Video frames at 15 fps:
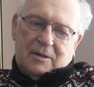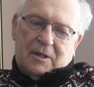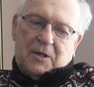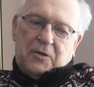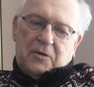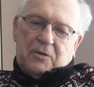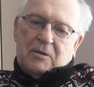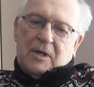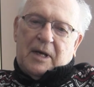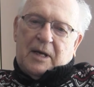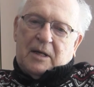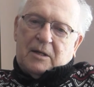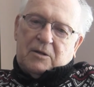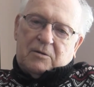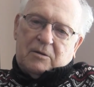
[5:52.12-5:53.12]
Other than
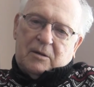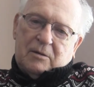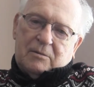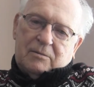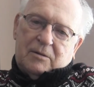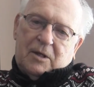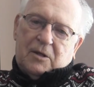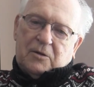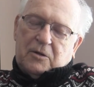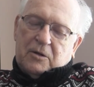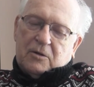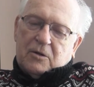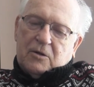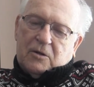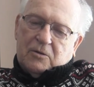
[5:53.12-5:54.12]
that, you hung
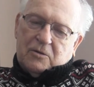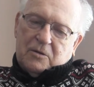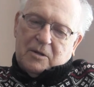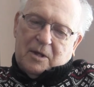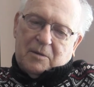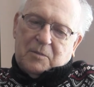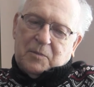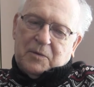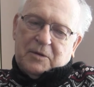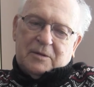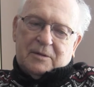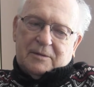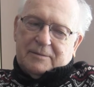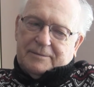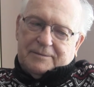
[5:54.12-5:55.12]
your coats up
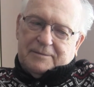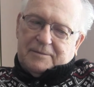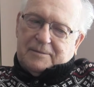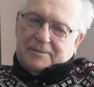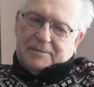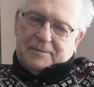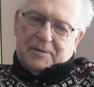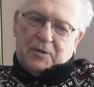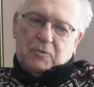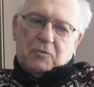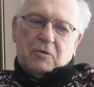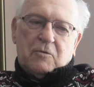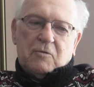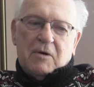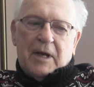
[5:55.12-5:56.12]
and you
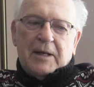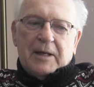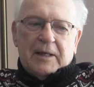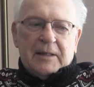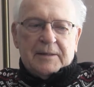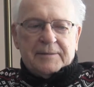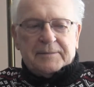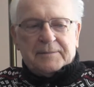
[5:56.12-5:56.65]
were ready.